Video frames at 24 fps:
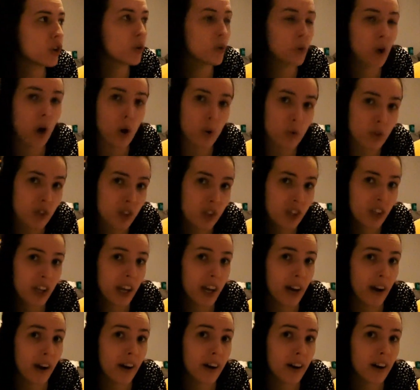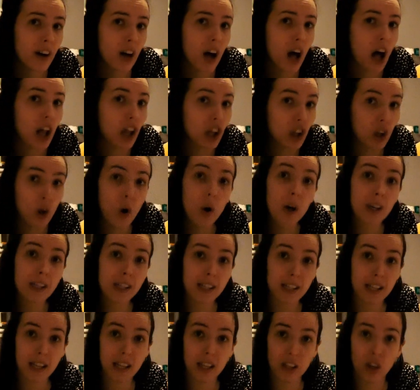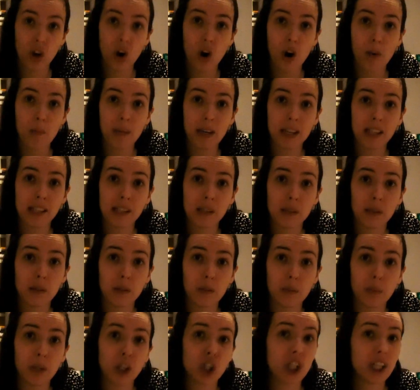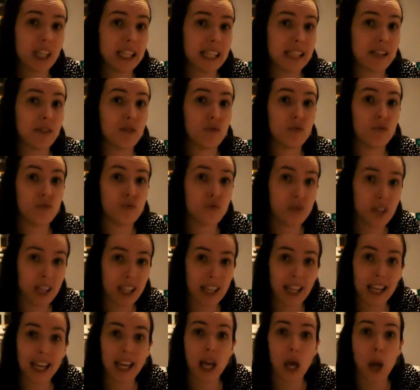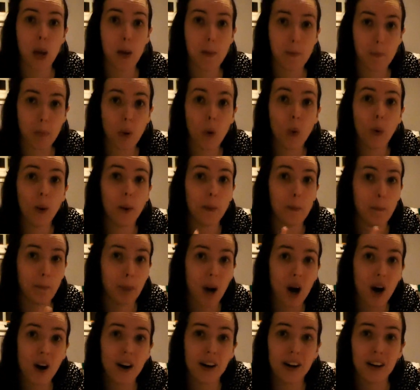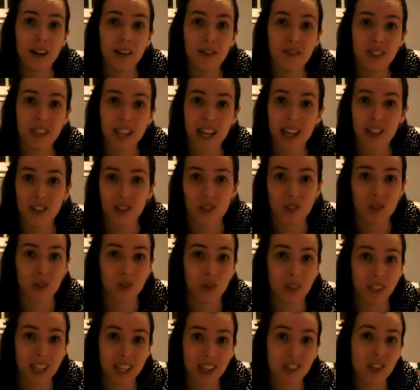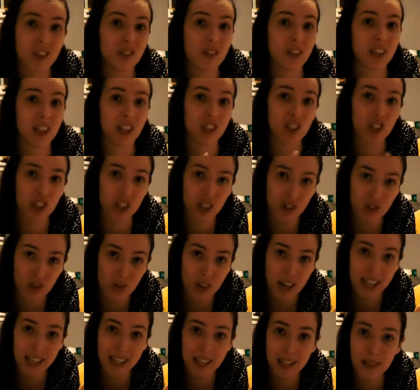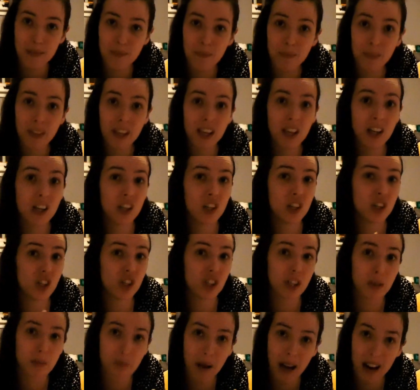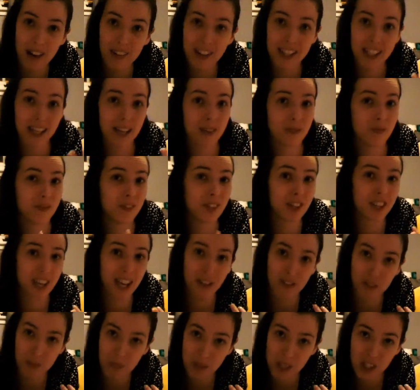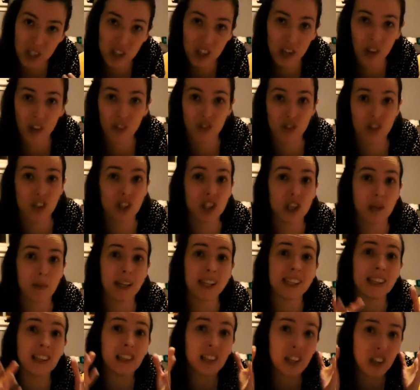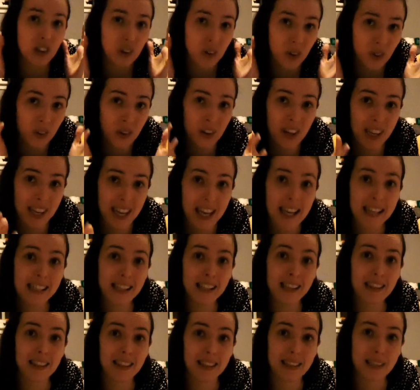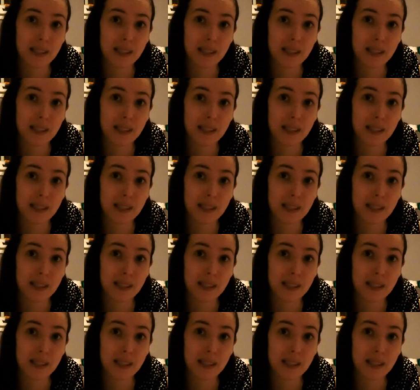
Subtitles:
you don't see her a lot in the comics, but she is a really important part of Deathstroke's history. She trained him, she married him, she gave him his children, she basically created